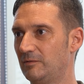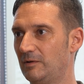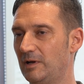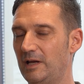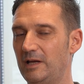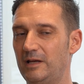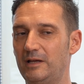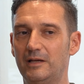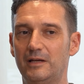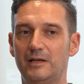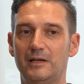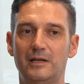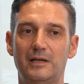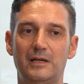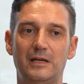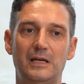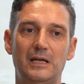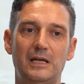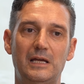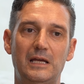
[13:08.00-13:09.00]
right?
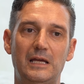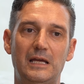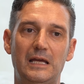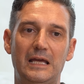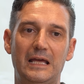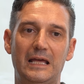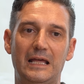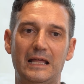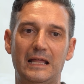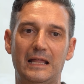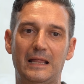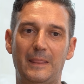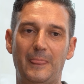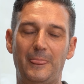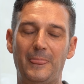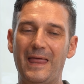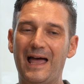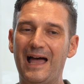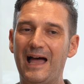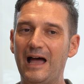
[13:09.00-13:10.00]

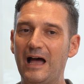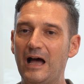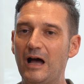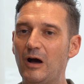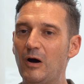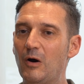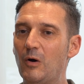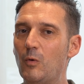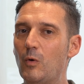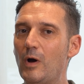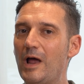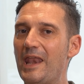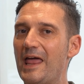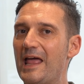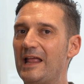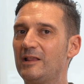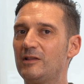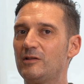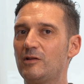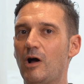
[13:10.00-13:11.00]
Now, when
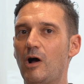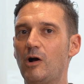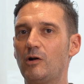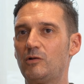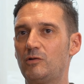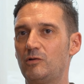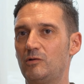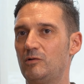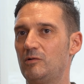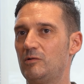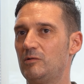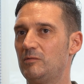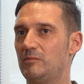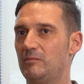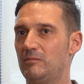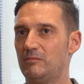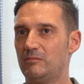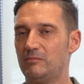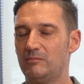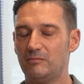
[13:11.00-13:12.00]
I talk to
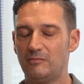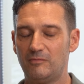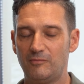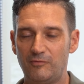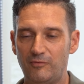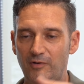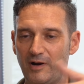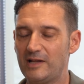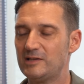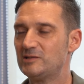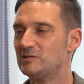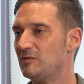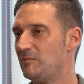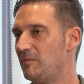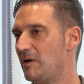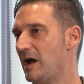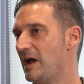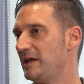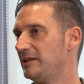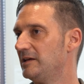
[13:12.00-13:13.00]
friends of
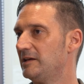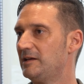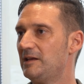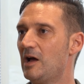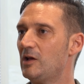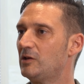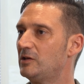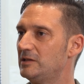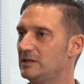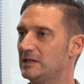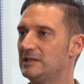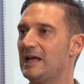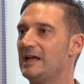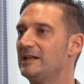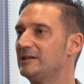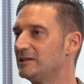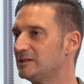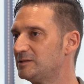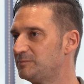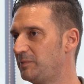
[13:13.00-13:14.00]
mine, they're not in the
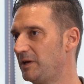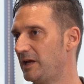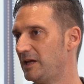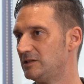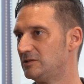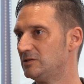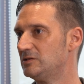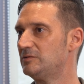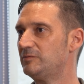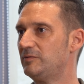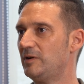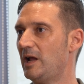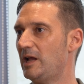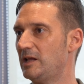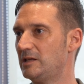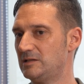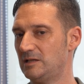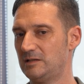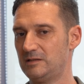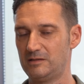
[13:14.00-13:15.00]
dental space, just
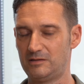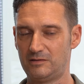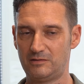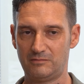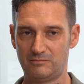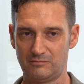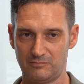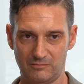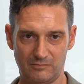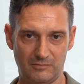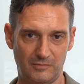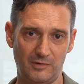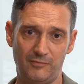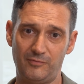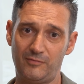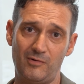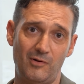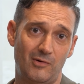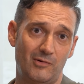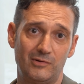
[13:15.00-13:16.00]
friends, and
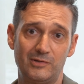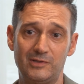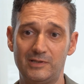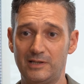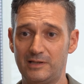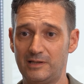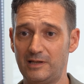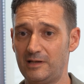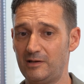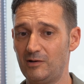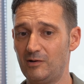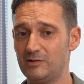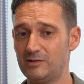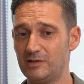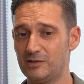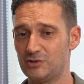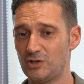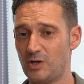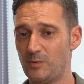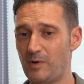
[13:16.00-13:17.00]
of course, they know
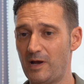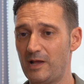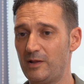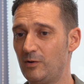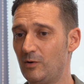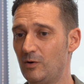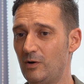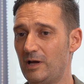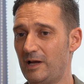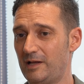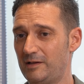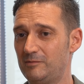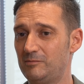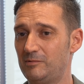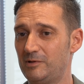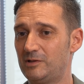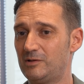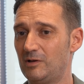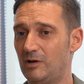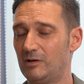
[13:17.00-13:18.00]
the job I do, and
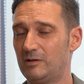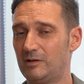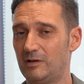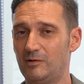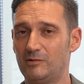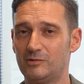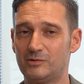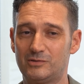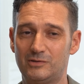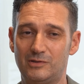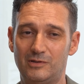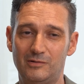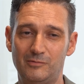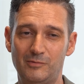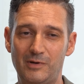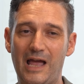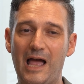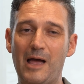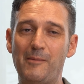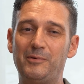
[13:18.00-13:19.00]
we talk also.
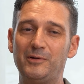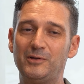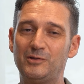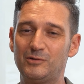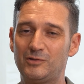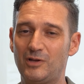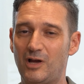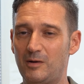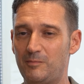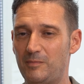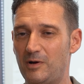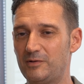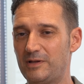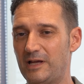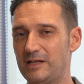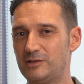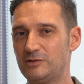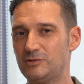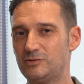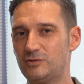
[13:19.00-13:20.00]
We happen to talk about
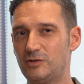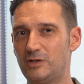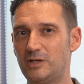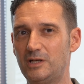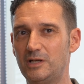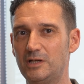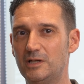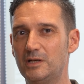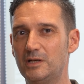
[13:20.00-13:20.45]
dentistry.